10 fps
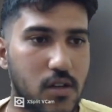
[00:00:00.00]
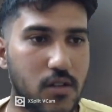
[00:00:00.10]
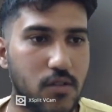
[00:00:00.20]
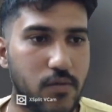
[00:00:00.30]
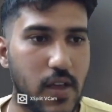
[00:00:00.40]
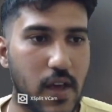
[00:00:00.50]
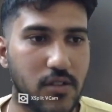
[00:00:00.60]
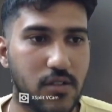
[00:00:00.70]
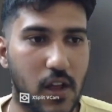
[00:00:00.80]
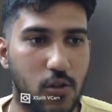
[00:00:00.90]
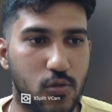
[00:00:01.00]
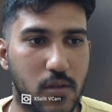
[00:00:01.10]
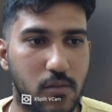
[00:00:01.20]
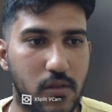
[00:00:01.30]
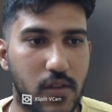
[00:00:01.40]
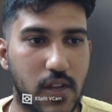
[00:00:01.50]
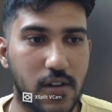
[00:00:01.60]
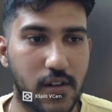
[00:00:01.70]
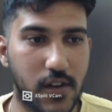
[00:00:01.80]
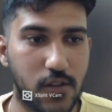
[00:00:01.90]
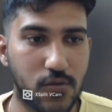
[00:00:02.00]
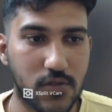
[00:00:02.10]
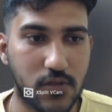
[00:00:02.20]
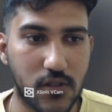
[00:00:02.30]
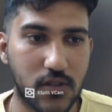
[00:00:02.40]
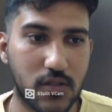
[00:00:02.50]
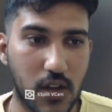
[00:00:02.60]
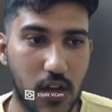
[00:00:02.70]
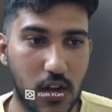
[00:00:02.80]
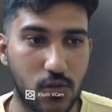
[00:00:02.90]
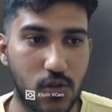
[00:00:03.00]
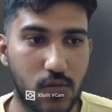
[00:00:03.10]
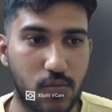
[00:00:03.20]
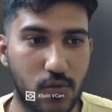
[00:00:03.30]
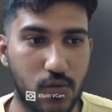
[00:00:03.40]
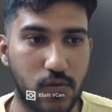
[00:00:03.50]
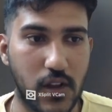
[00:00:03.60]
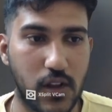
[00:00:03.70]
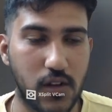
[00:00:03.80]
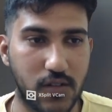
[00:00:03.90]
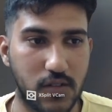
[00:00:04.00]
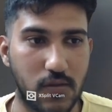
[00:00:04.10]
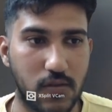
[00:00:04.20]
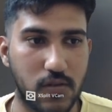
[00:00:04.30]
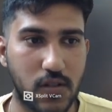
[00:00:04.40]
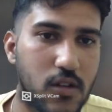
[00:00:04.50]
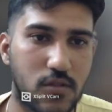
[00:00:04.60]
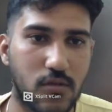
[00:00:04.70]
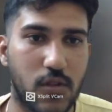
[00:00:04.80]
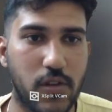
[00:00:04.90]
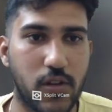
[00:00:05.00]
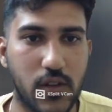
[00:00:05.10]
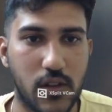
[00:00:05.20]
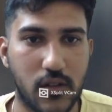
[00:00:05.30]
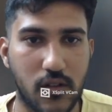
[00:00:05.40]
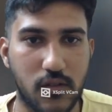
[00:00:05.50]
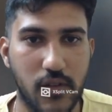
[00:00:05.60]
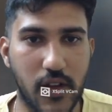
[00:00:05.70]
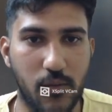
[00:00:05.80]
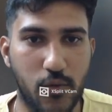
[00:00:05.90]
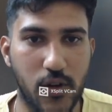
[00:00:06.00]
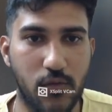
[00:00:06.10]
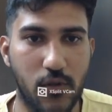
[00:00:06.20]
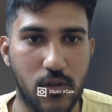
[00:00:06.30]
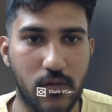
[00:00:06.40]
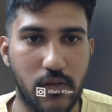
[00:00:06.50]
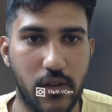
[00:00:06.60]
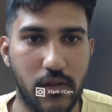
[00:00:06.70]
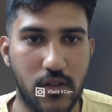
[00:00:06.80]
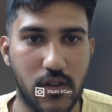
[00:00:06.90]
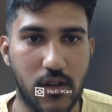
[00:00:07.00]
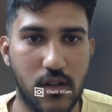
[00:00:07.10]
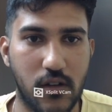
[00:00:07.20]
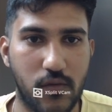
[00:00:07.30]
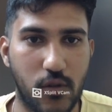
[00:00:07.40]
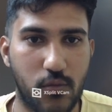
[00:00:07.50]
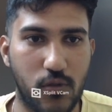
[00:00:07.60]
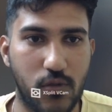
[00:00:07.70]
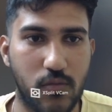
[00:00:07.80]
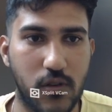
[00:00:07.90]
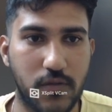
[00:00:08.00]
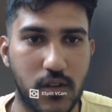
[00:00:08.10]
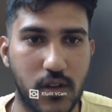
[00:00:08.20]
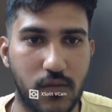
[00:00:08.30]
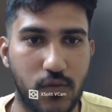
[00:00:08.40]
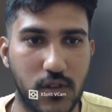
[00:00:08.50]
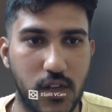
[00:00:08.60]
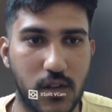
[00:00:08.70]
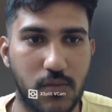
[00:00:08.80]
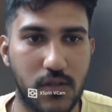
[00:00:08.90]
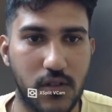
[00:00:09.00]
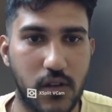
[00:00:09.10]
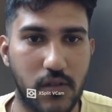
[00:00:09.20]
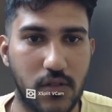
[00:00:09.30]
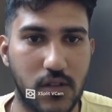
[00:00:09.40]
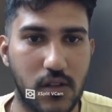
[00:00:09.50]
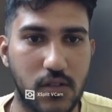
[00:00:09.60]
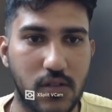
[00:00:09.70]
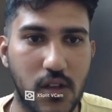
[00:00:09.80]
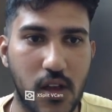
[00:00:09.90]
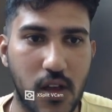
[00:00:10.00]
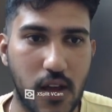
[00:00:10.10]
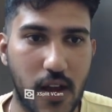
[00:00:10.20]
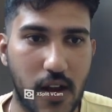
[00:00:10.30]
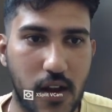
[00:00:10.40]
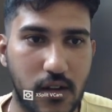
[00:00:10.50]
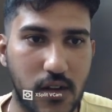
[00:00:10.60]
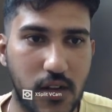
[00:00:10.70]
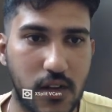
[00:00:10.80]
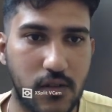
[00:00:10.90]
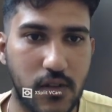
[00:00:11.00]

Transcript: we have this hello pb, we can reuse this hello.proto file itself. So what we are doing here is, we are importing whatever we have installed for protobufs, and for gRPC we have installed this, and here we are